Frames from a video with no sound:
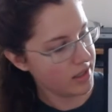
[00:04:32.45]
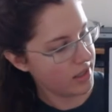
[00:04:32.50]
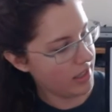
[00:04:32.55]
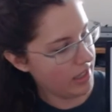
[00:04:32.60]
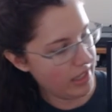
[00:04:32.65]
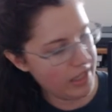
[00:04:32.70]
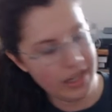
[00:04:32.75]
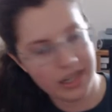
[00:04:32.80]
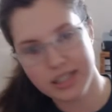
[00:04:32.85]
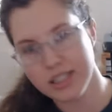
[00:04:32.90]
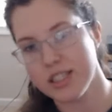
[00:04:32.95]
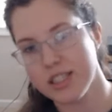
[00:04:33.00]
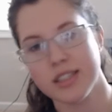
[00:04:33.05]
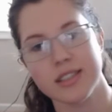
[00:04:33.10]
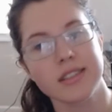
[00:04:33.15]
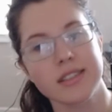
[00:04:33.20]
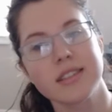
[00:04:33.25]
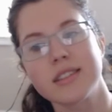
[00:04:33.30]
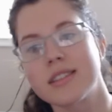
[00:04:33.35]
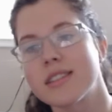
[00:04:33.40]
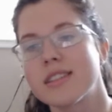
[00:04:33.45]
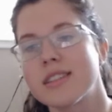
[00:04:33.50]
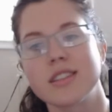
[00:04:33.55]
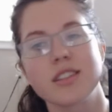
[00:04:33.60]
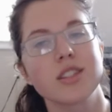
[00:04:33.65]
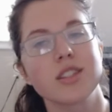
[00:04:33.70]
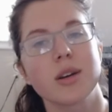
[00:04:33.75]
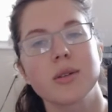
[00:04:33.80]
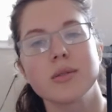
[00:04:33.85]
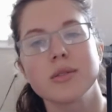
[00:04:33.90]
And I just
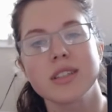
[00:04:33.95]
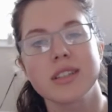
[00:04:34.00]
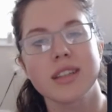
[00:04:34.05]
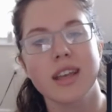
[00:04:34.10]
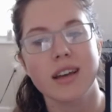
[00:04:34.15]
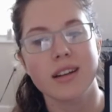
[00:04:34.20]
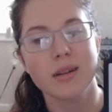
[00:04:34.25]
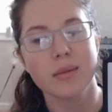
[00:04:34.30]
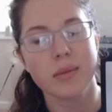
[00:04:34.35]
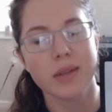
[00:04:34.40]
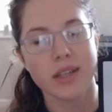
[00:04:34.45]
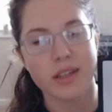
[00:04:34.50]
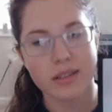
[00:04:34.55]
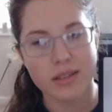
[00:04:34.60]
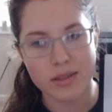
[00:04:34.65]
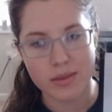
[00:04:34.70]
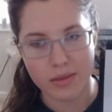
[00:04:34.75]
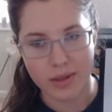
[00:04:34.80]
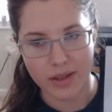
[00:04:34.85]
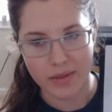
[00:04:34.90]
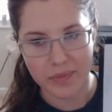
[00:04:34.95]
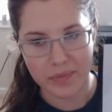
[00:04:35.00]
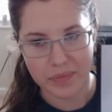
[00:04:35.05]
showed you that up there as well.